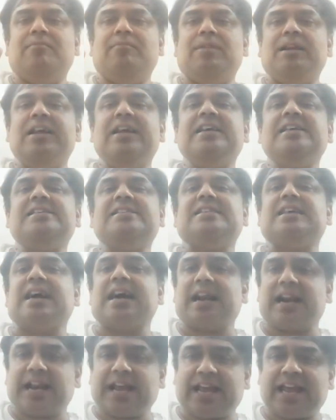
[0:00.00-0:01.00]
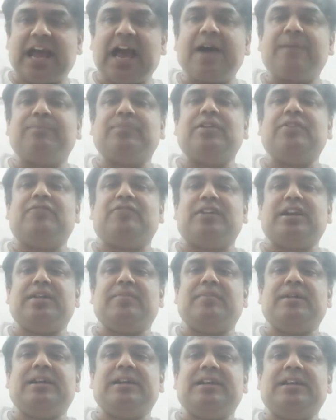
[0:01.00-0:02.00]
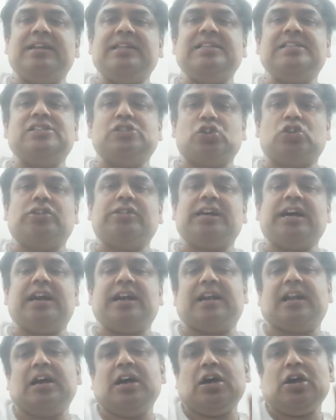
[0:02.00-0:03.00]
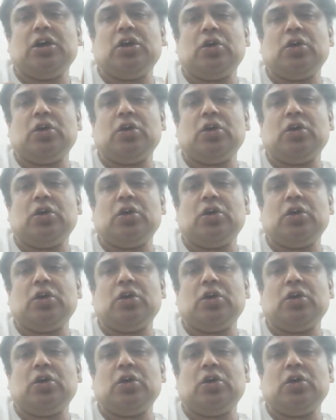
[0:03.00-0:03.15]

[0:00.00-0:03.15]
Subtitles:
please recap the fundamentals so that